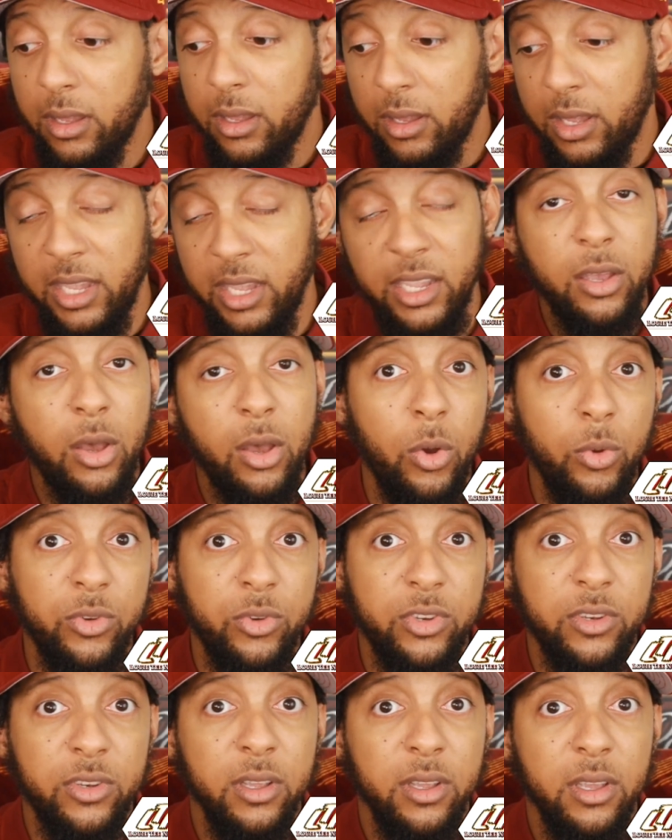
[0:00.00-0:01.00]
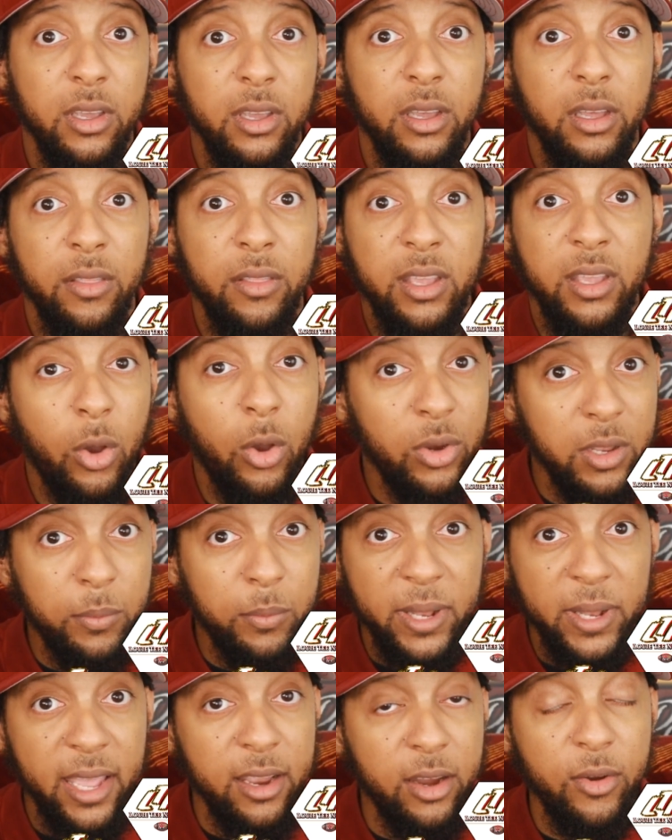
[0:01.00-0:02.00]
He coached the only
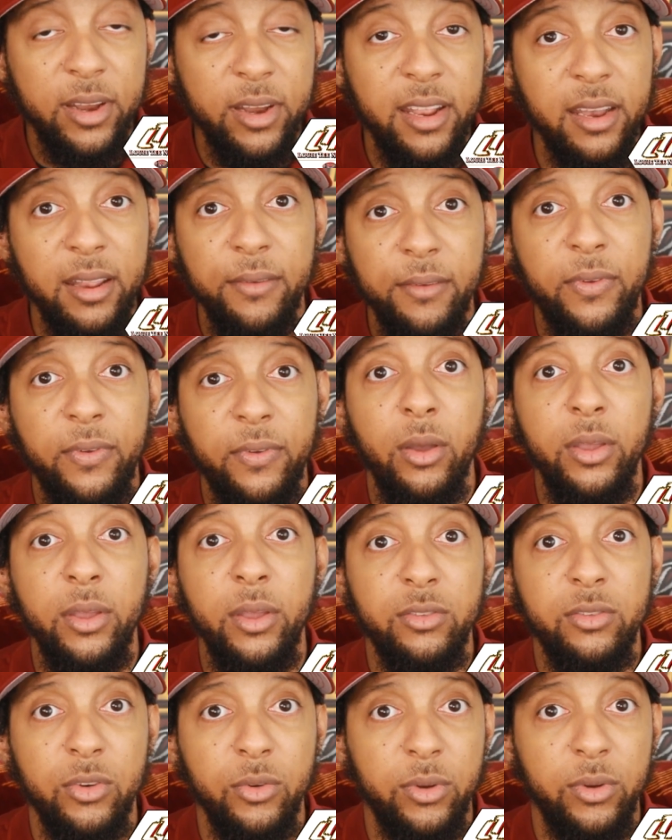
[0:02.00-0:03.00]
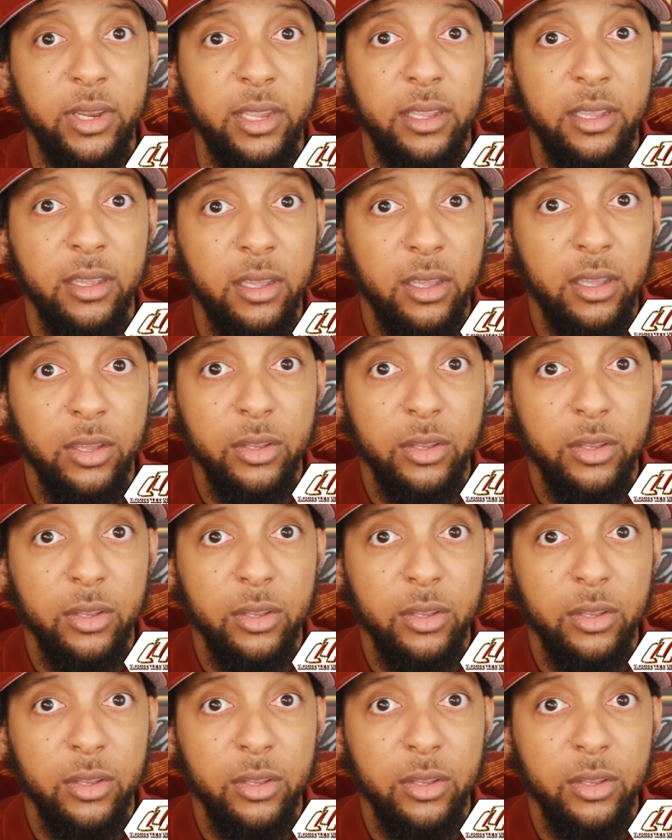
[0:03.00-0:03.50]
player in NFL history